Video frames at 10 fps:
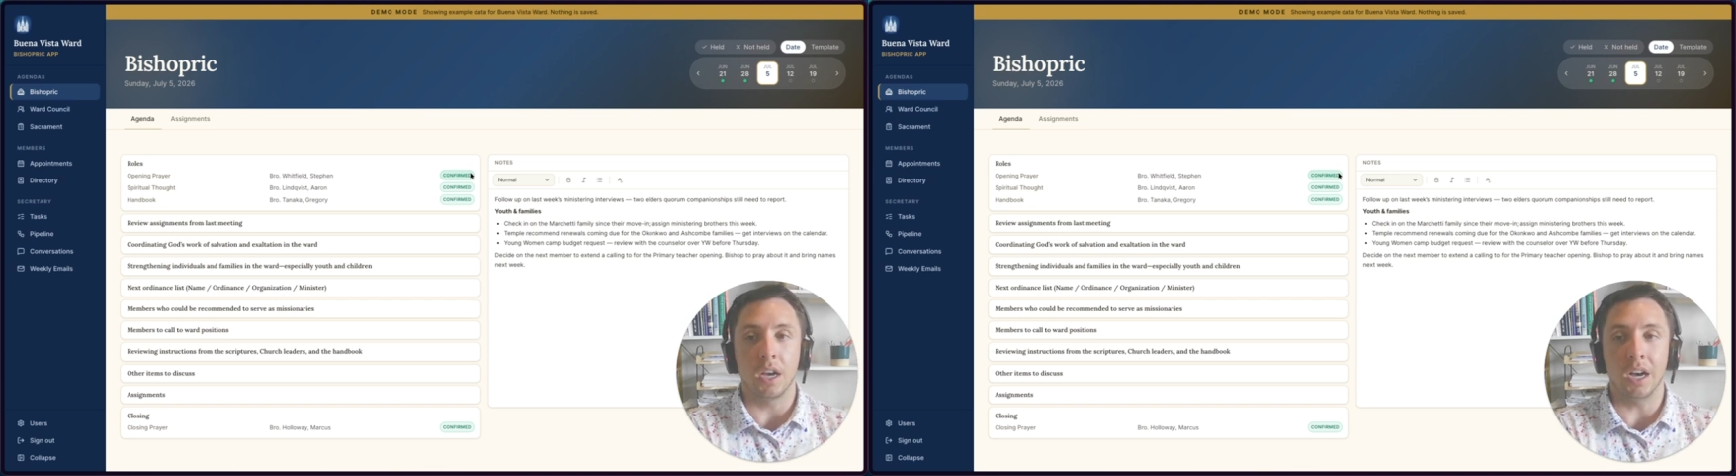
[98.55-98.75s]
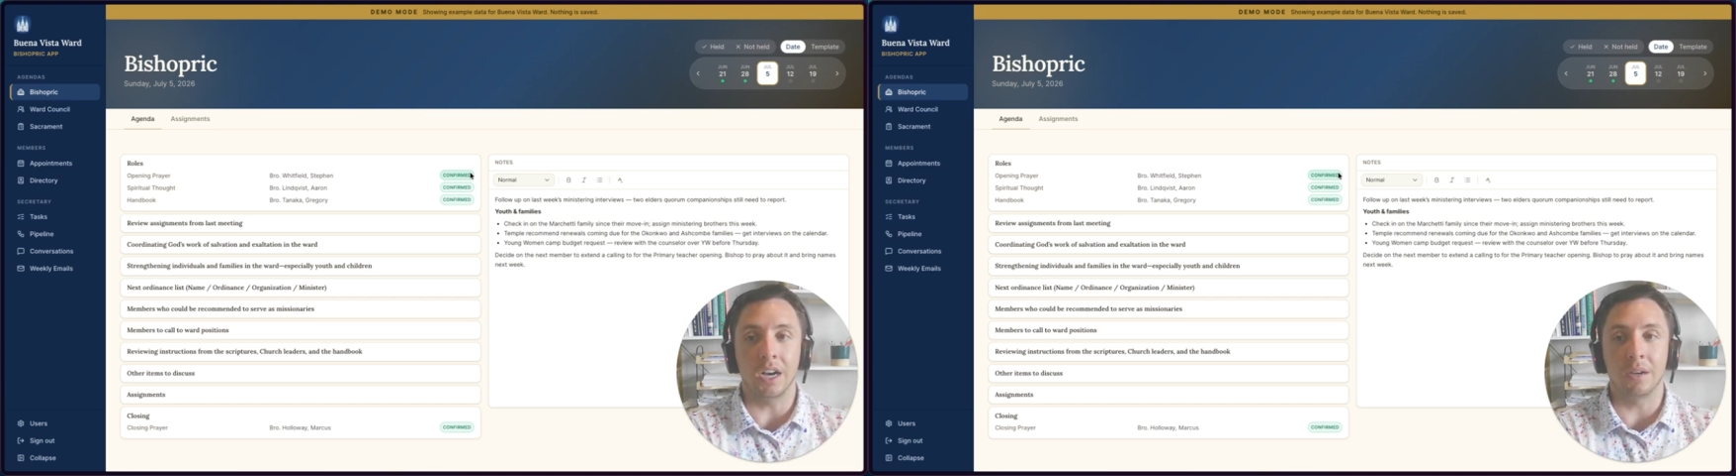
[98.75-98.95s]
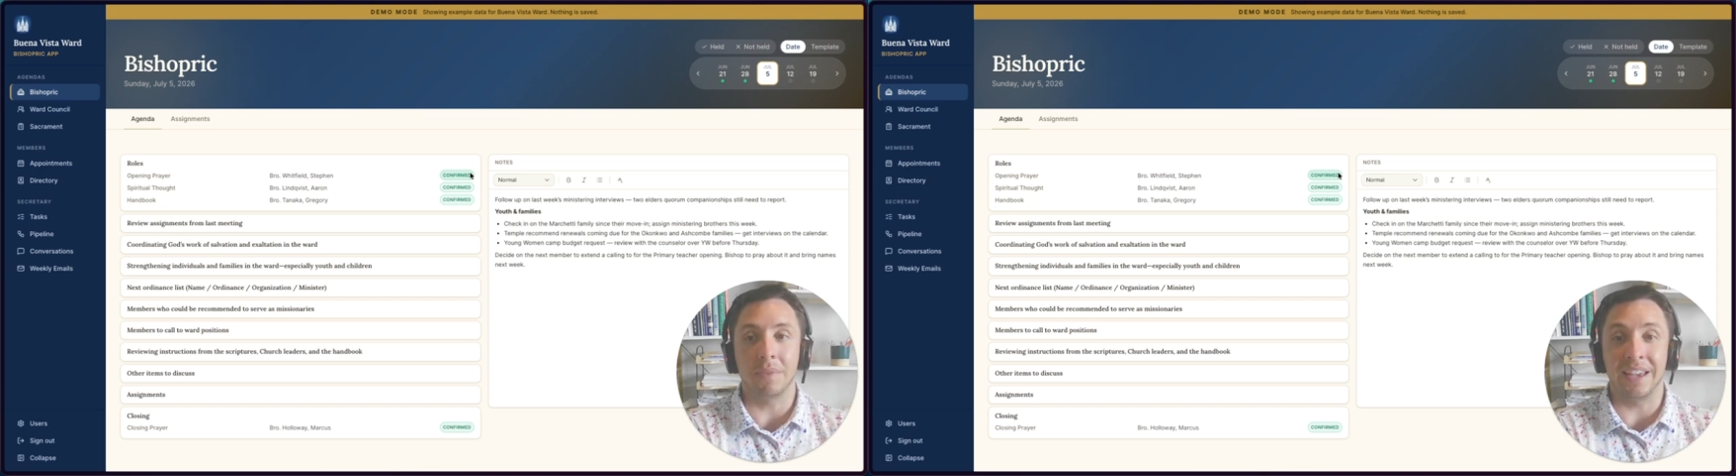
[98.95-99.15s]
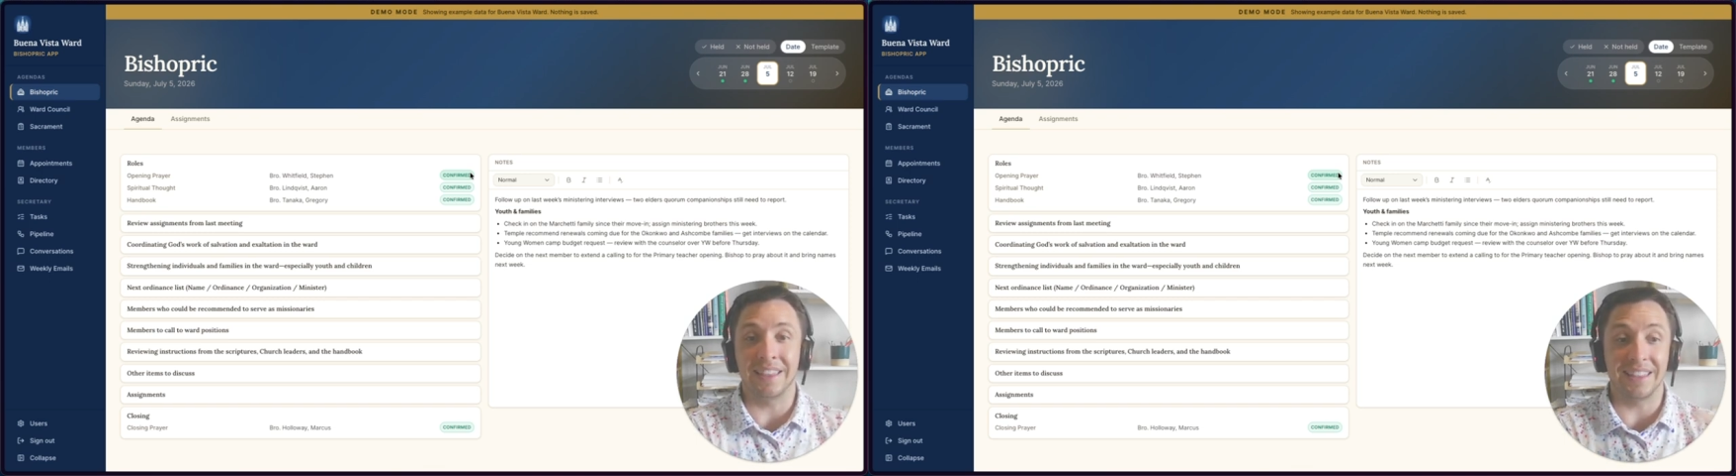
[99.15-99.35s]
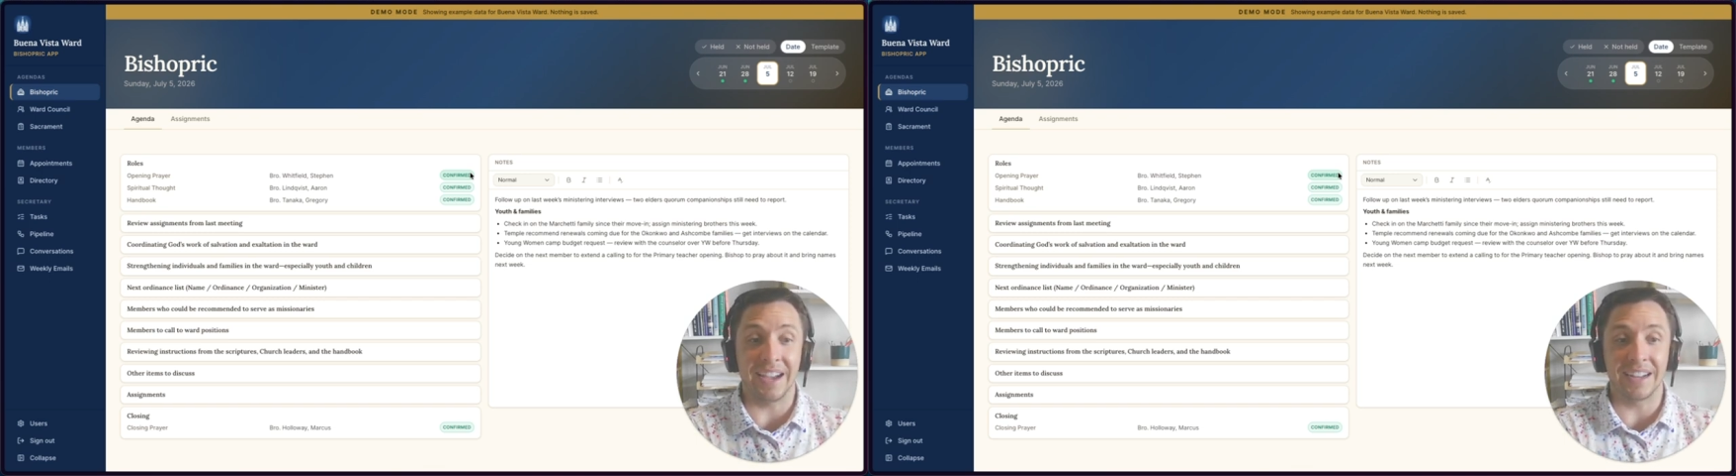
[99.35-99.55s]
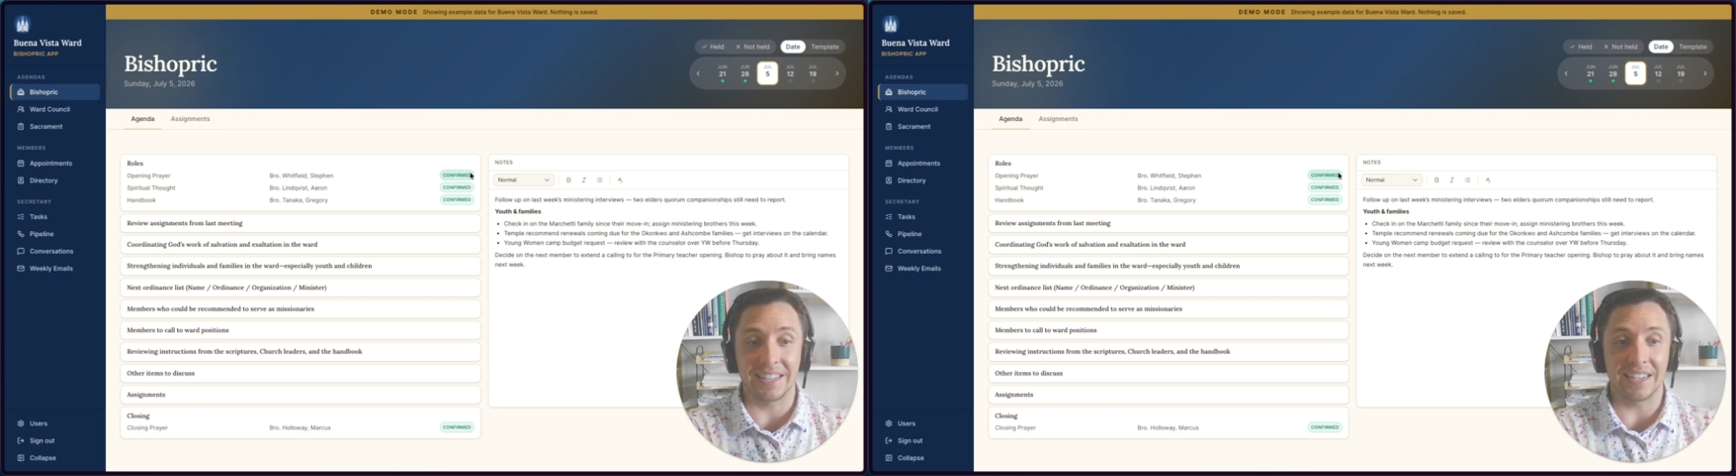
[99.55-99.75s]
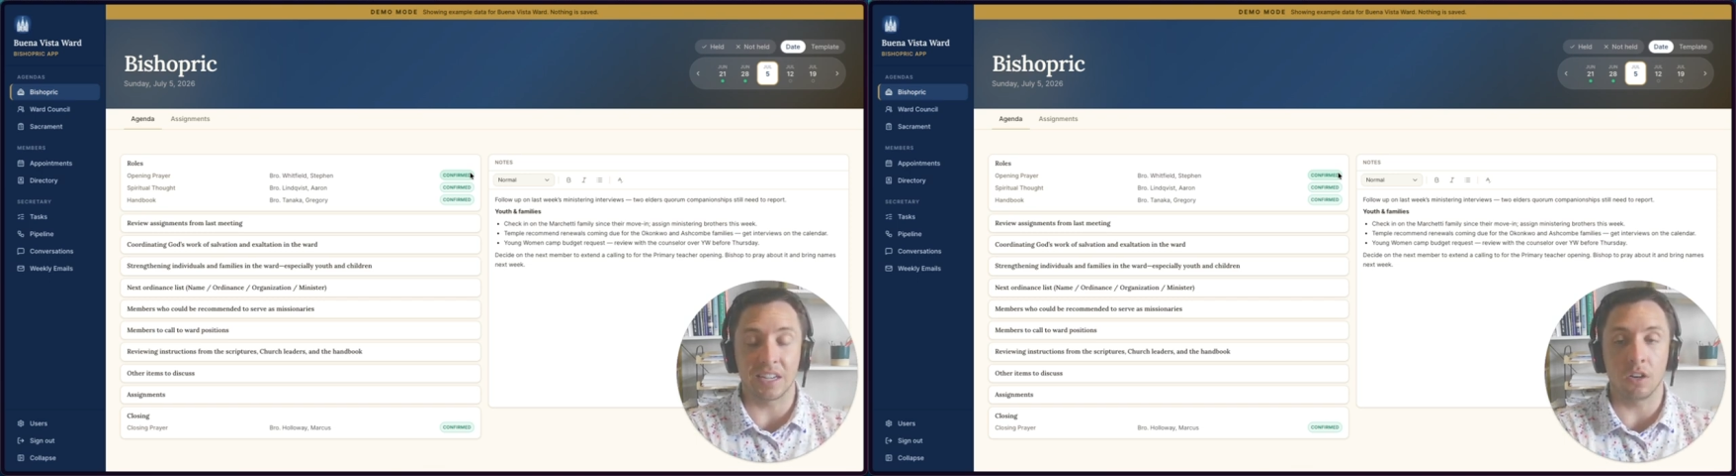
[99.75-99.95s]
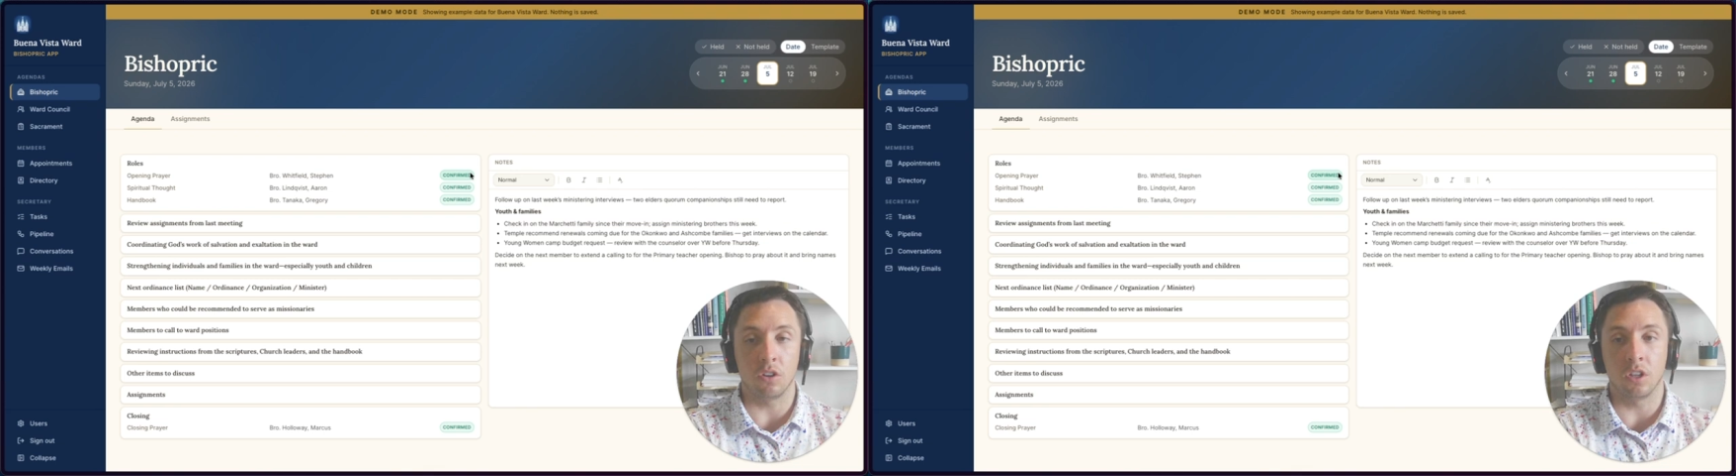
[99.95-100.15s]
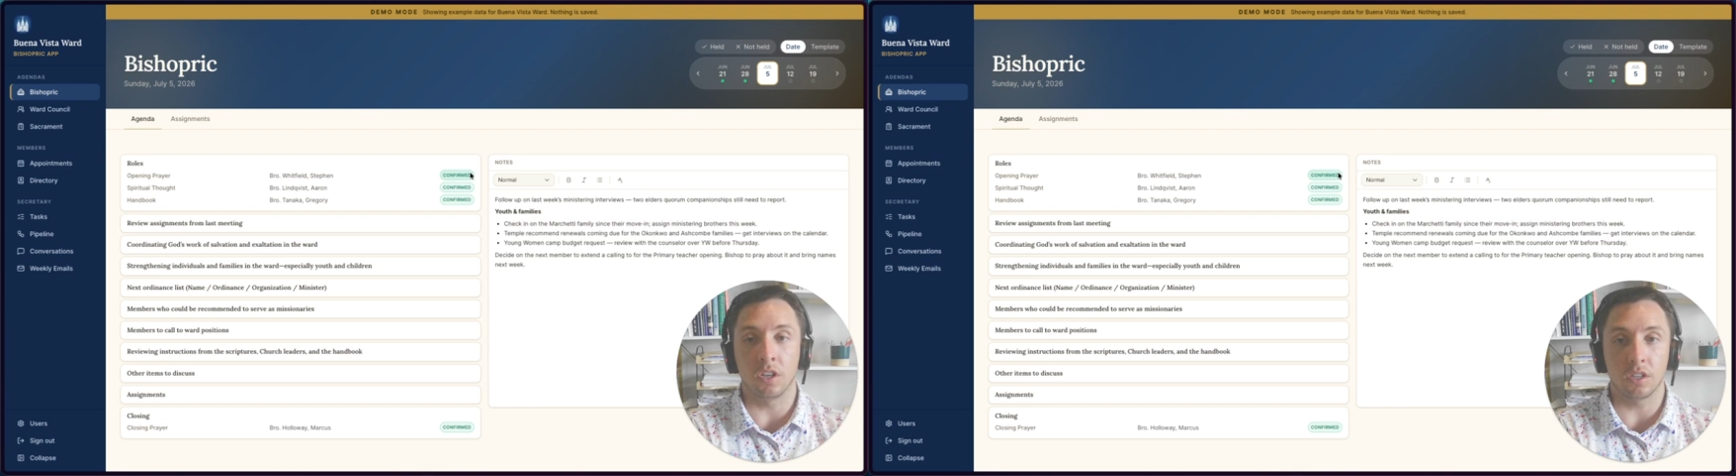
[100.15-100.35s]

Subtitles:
And then that takes out a lot